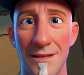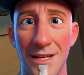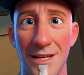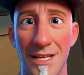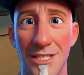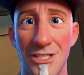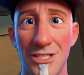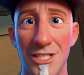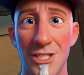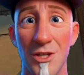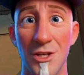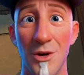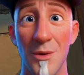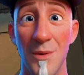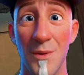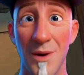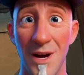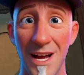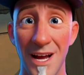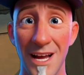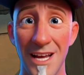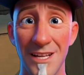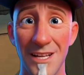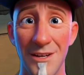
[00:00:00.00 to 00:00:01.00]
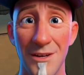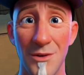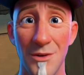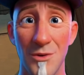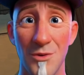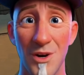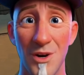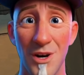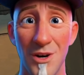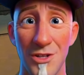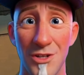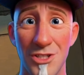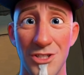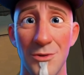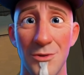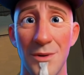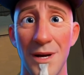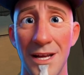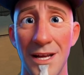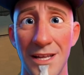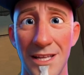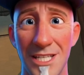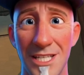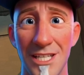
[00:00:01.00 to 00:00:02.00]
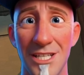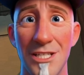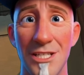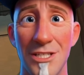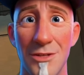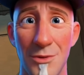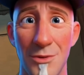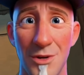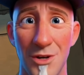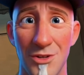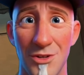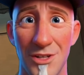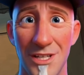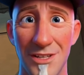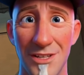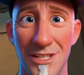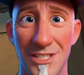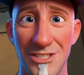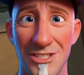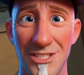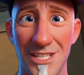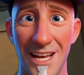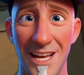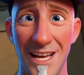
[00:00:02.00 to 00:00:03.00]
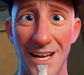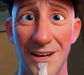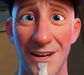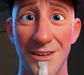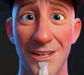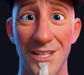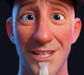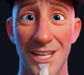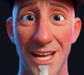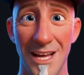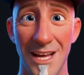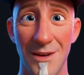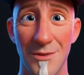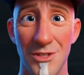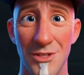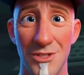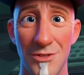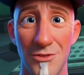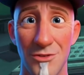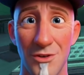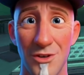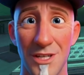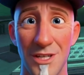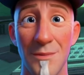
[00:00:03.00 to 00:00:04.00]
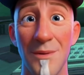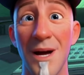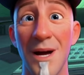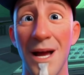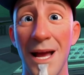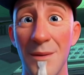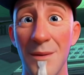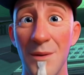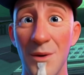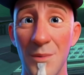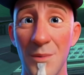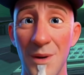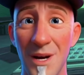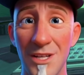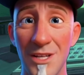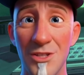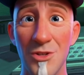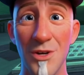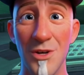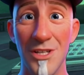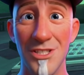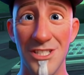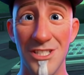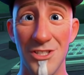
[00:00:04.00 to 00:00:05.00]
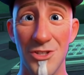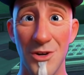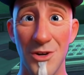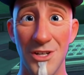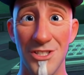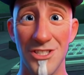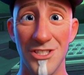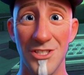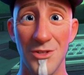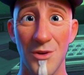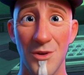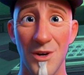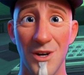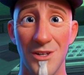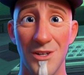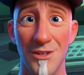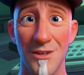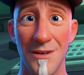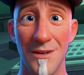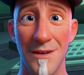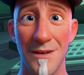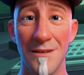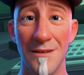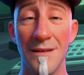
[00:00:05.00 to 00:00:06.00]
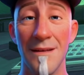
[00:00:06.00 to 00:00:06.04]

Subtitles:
It's in your brain. Rose spent years building this layer. The game was fully playable by 2021.